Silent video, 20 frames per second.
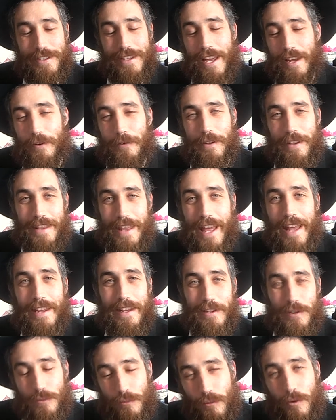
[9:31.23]
Not only that,
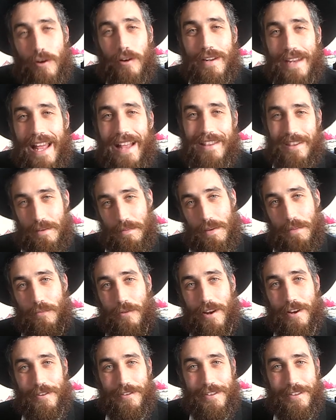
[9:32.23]
it's wrong not to be
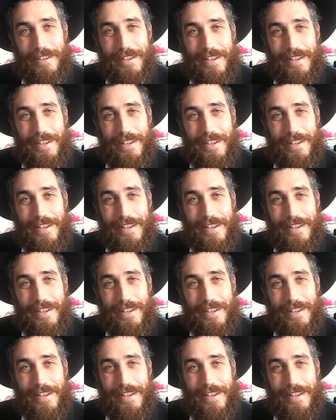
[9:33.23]
proud.